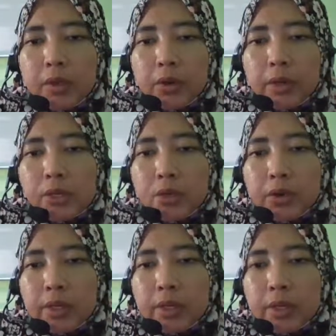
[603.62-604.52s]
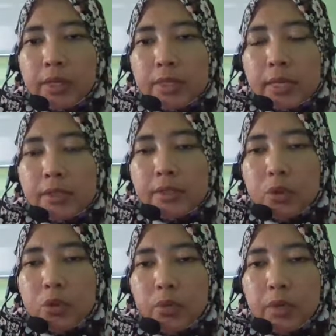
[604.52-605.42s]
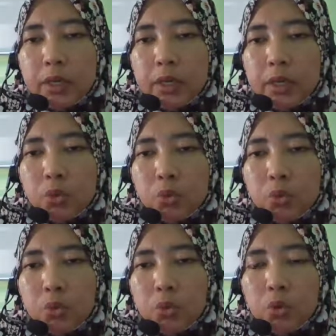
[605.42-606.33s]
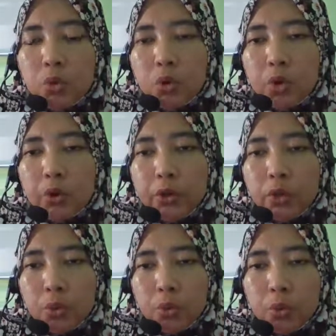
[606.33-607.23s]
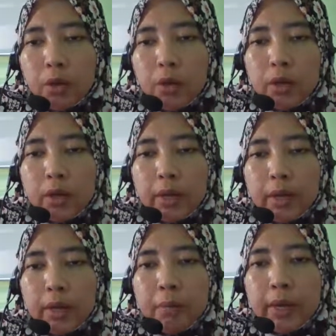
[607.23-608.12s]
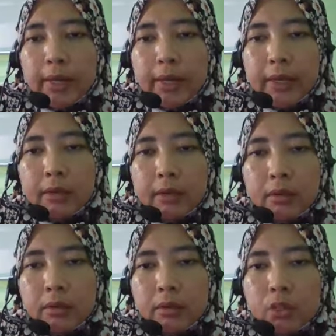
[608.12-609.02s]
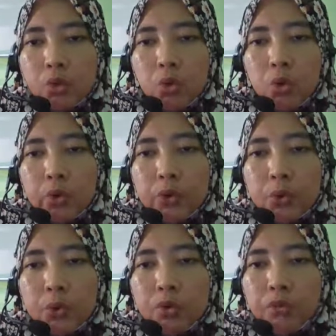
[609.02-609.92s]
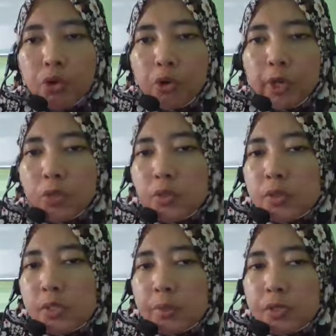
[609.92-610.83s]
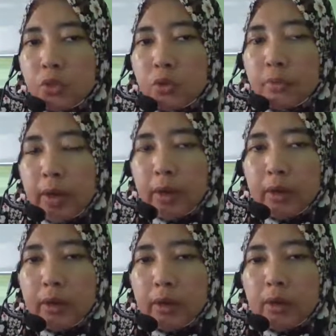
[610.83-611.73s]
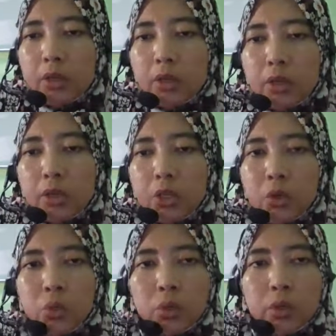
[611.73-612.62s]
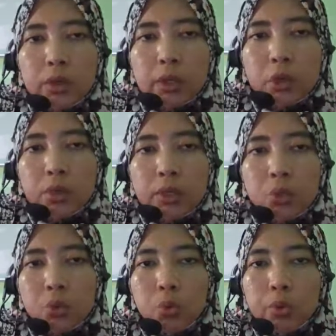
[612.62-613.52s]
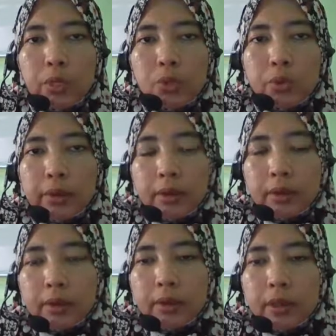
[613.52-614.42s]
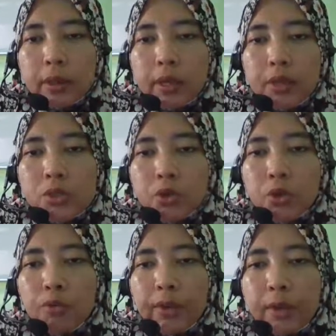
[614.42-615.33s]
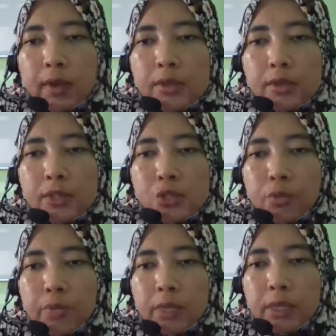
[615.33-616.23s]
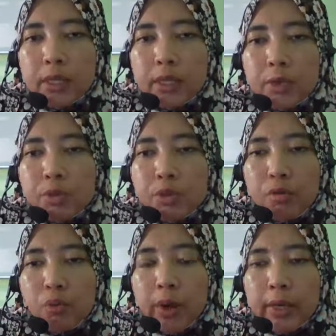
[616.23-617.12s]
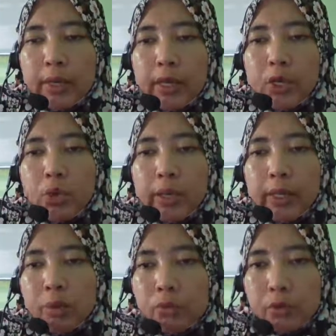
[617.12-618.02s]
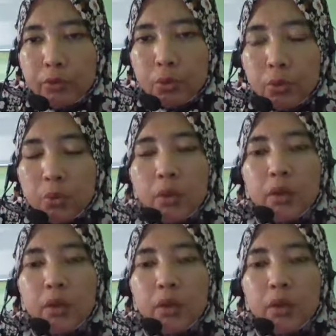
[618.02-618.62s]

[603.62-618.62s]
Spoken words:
Okay, so here this answer will be 2 ln u. Okay, but then 2 ln u, don't forget to substitute back. U equal to this one. Okay, so your final answer should be in terms of y, not in terms of u.